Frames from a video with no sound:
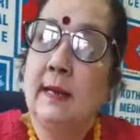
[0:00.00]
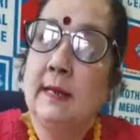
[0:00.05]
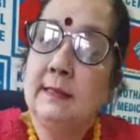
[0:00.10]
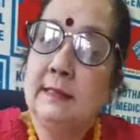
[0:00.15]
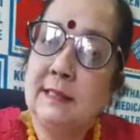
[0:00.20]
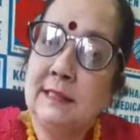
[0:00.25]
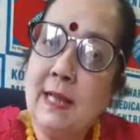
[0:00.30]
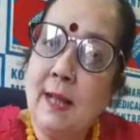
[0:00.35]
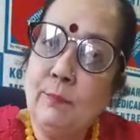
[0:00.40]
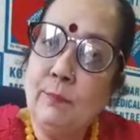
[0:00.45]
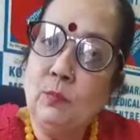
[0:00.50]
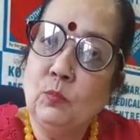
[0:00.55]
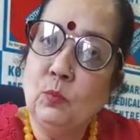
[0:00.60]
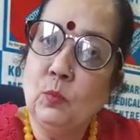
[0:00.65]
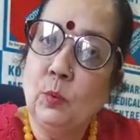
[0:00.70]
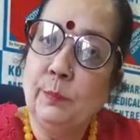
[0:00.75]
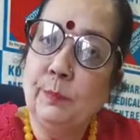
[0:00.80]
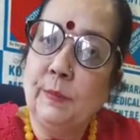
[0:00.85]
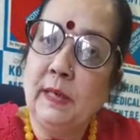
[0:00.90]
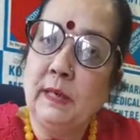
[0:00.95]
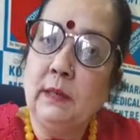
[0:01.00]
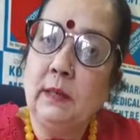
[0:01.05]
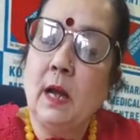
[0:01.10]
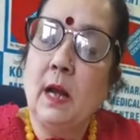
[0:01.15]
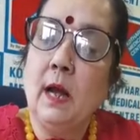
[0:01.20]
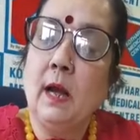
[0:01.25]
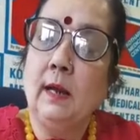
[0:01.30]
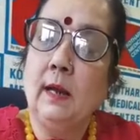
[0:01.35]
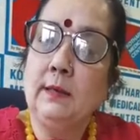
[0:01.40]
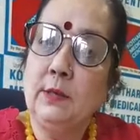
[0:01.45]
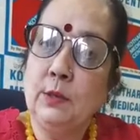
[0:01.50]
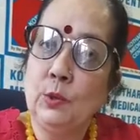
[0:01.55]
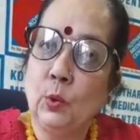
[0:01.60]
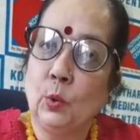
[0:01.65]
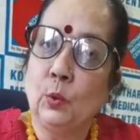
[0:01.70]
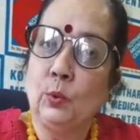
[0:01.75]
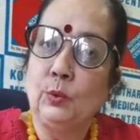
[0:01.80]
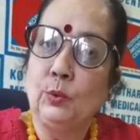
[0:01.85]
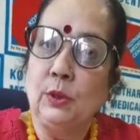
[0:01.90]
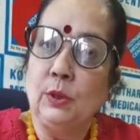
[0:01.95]
Some women are
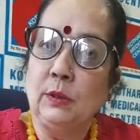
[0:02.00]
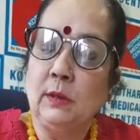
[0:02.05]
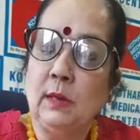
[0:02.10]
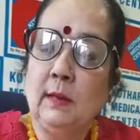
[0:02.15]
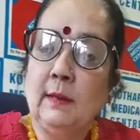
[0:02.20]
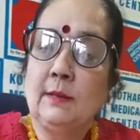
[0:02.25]
known